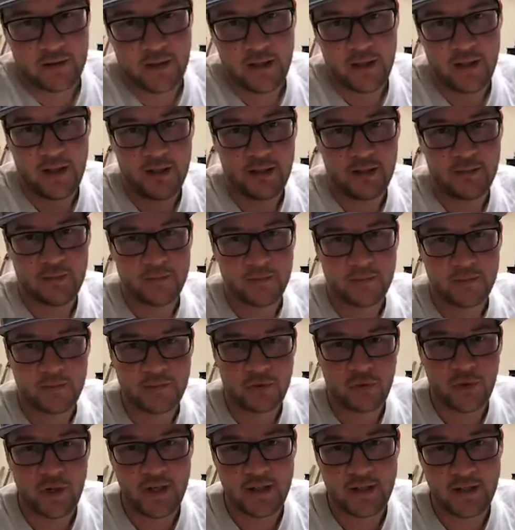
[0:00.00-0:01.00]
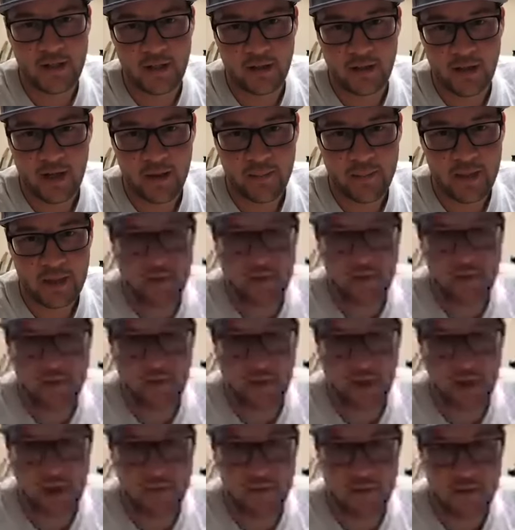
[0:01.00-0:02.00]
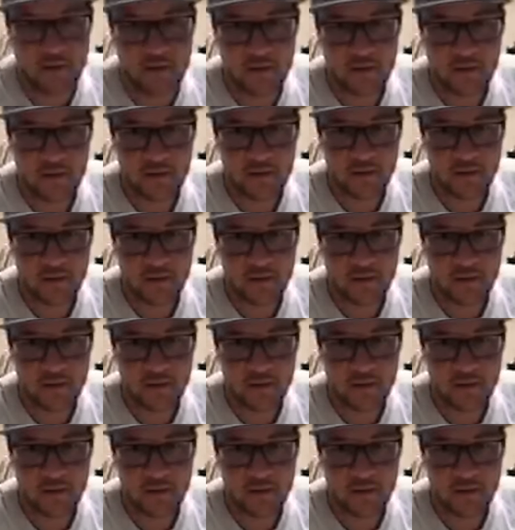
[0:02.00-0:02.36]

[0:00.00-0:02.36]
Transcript: increasing the amount of drivers.